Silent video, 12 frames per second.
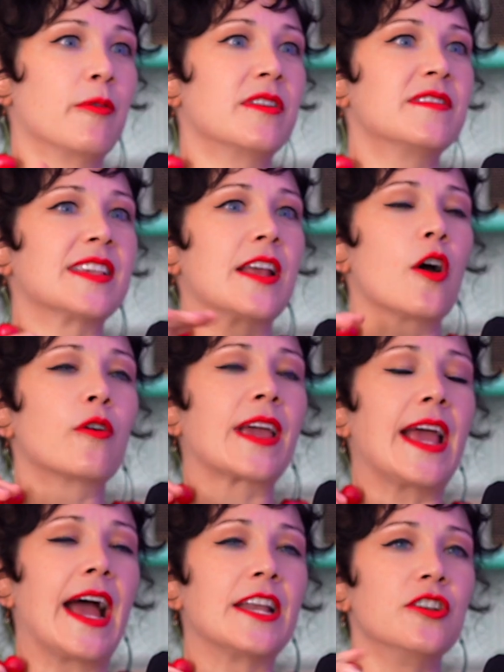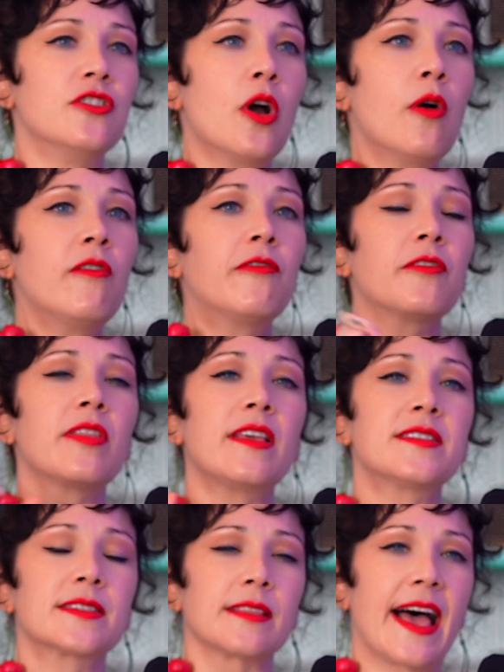would have said okay i know for
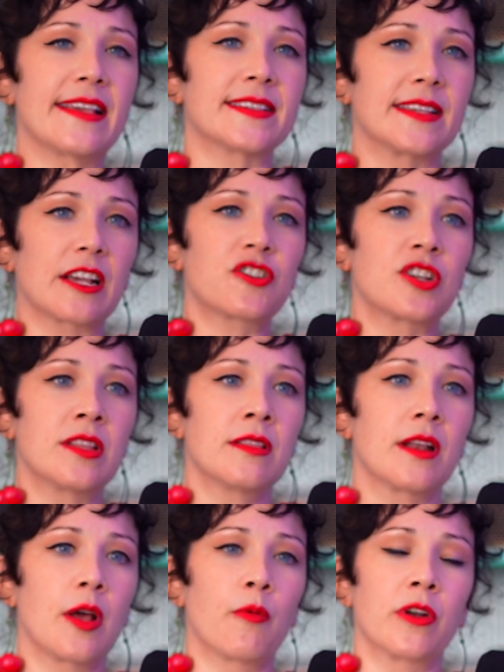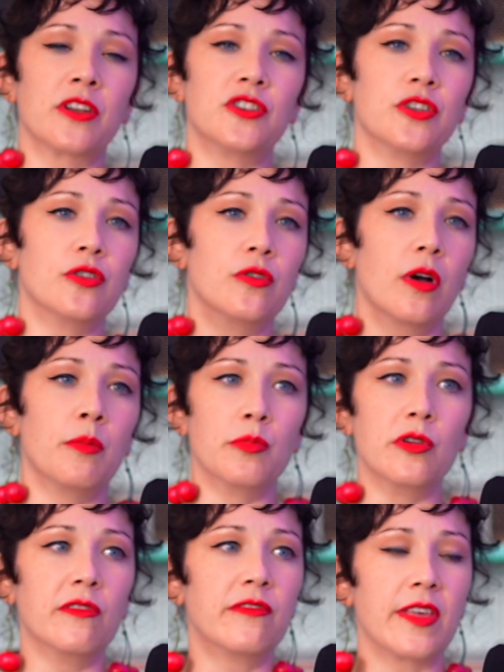this last section that i want to do a
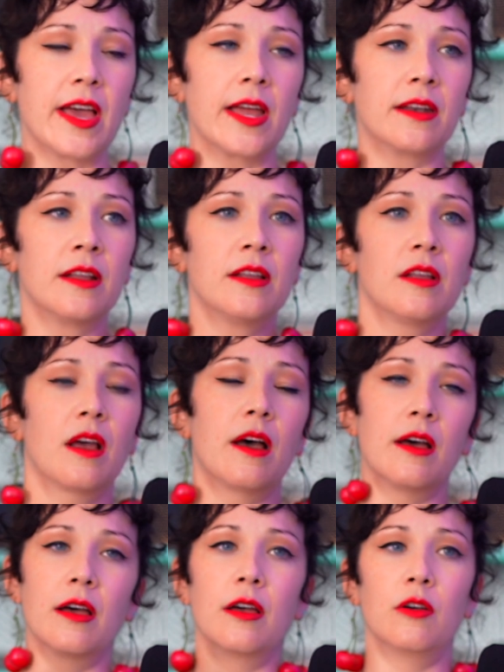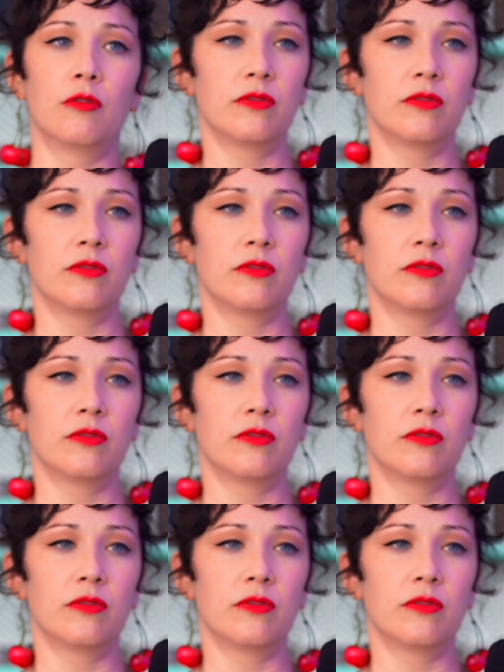move that uh,